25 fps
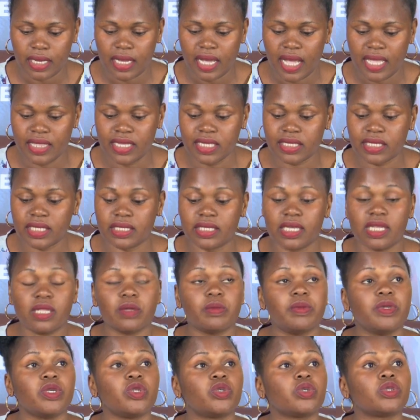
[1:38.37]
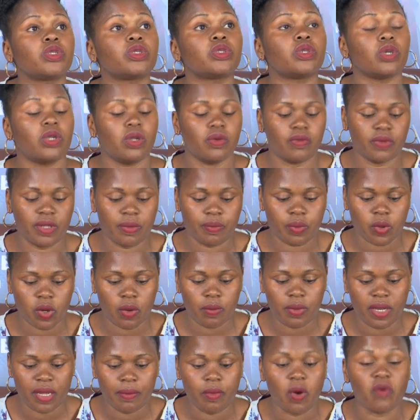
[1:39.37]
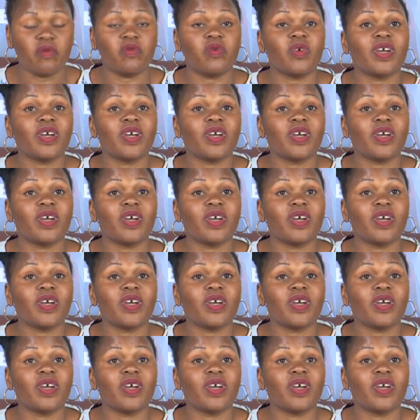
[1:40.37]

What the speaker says: and this is helping to solve the problem of